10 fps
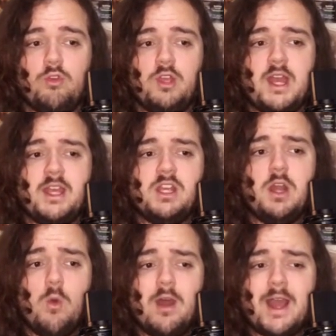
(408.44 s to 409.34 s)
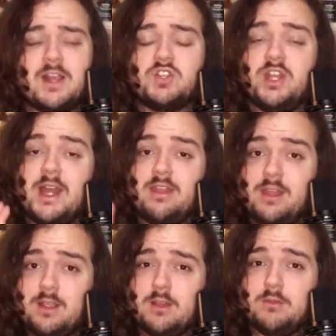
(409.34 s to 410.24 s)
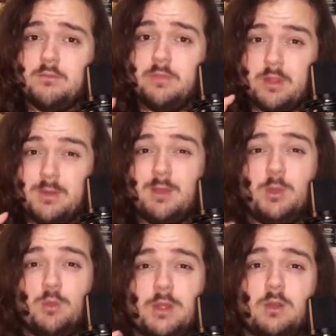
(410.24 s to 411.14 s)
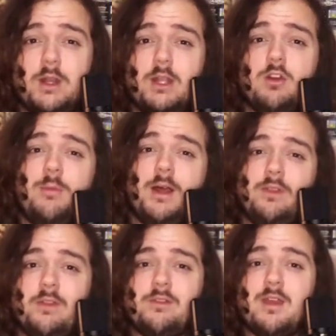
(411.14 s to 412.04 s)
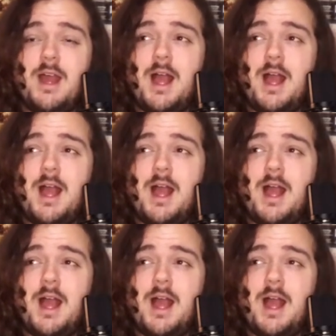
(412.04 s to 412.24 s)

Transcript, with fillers: Uh, you know what? Actually, I think there might be a better way to go about this.